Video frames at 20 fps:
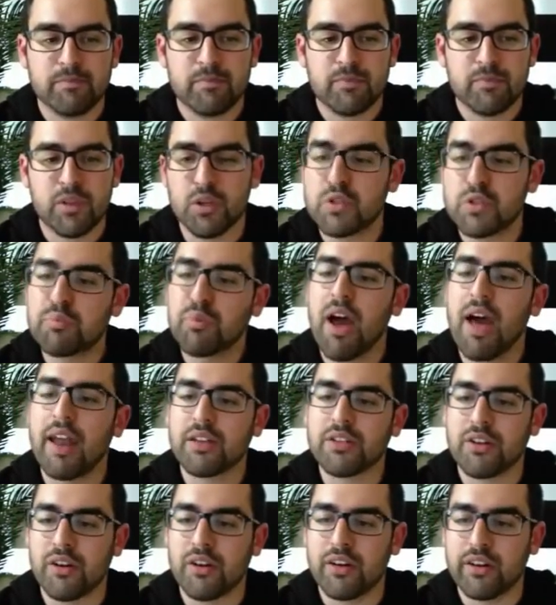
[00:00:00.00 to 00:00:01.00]
Those
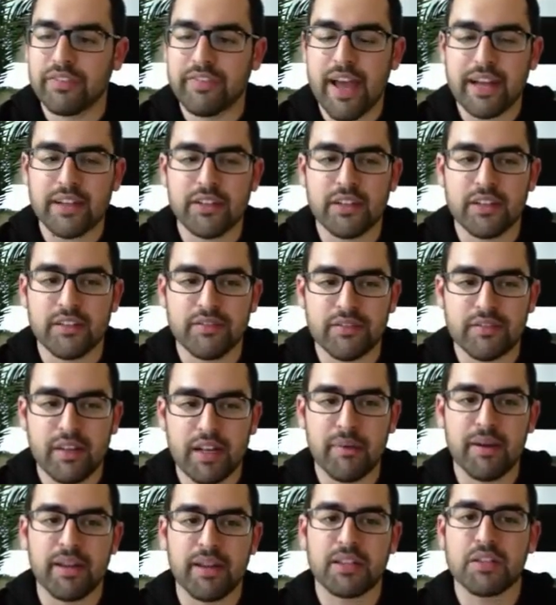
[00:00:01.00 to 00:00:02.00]
products aren't effective. And
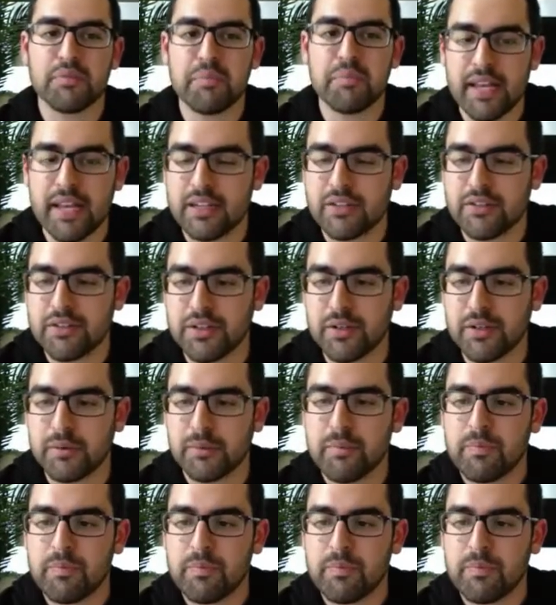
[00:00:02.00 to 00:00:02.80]
I'm going to explain it to you.